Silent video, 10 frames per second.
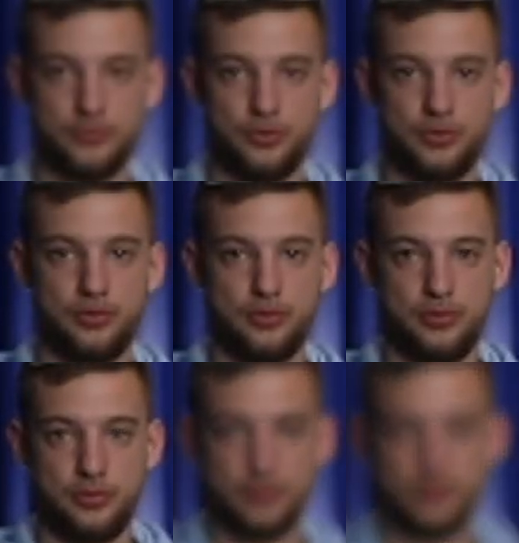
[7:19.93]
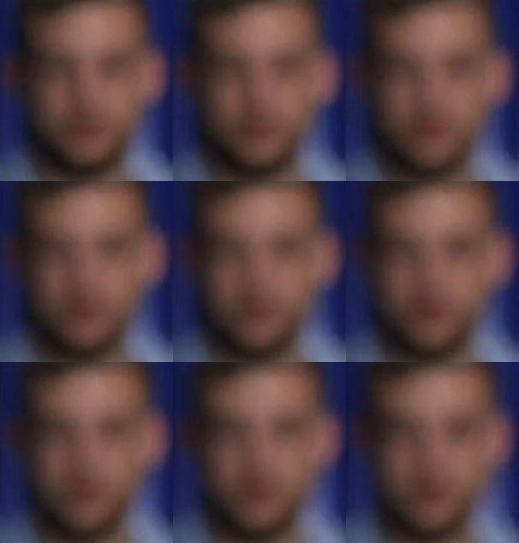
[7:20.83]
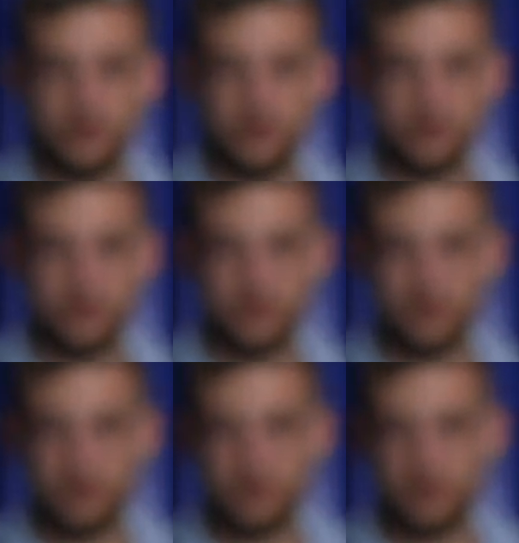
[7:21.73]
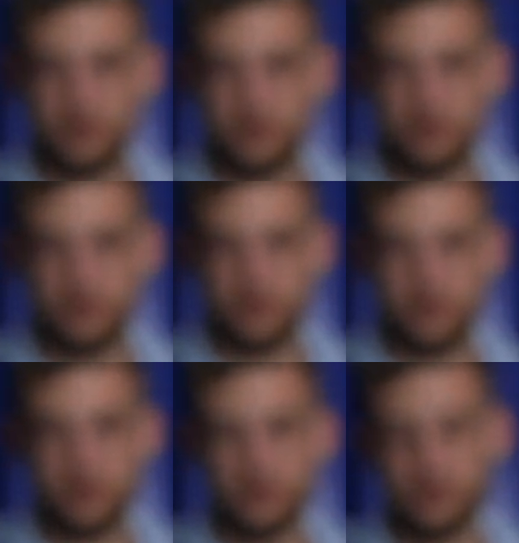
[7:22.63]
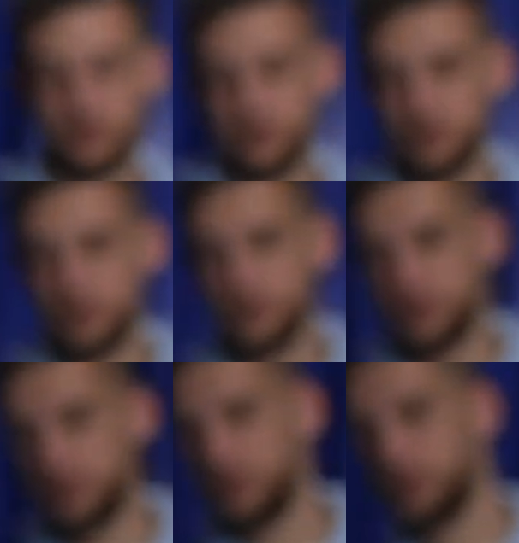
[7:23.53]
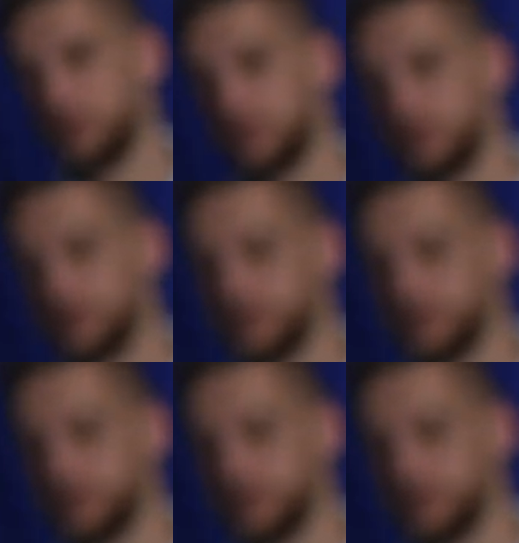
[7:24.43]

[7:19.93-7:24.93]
This person isn't speaking.